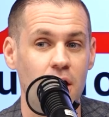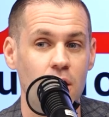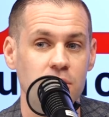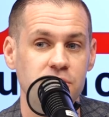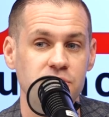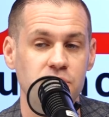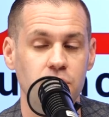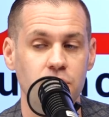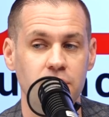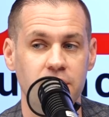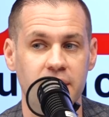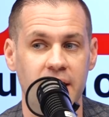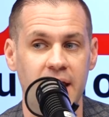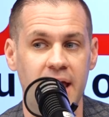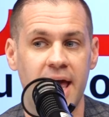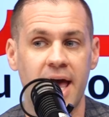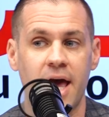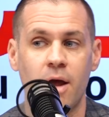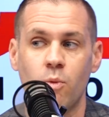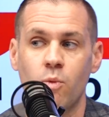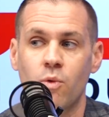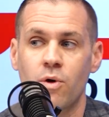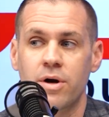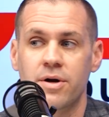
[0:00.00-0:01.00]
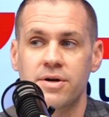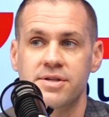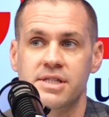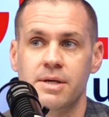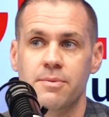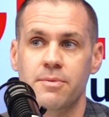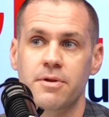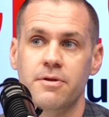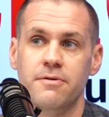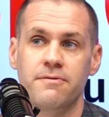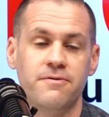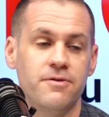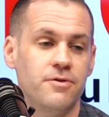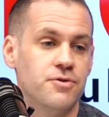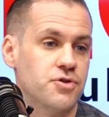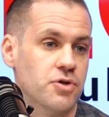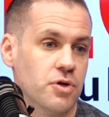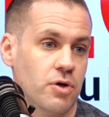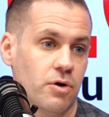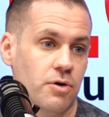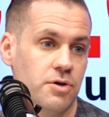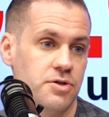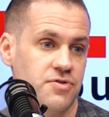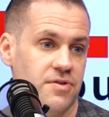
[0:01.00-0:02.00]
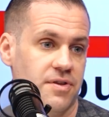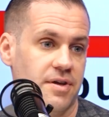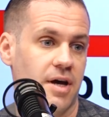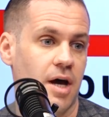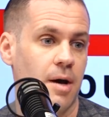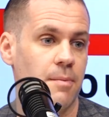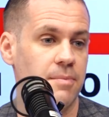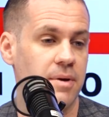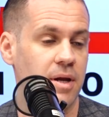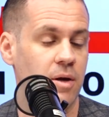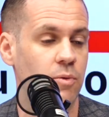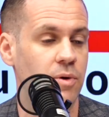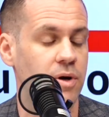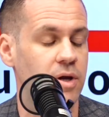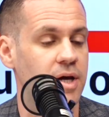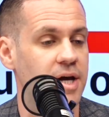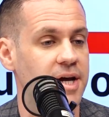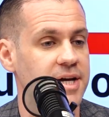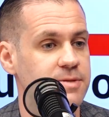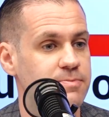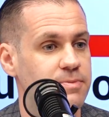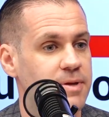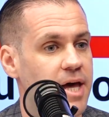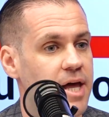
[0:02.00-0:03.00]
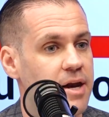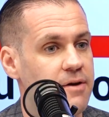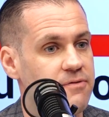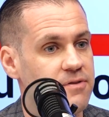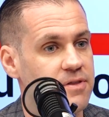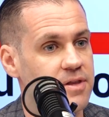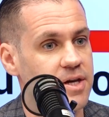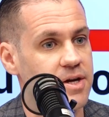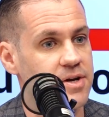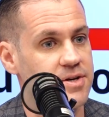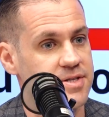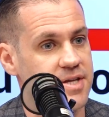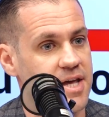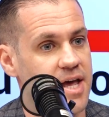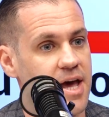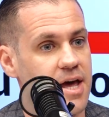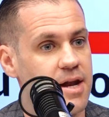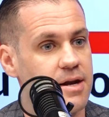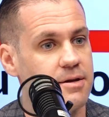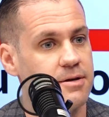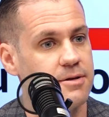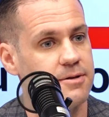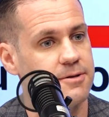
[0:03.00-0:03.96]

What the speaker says: So looking ahead, what are some of the future goals for the company? What are you guys planning for the years ahead?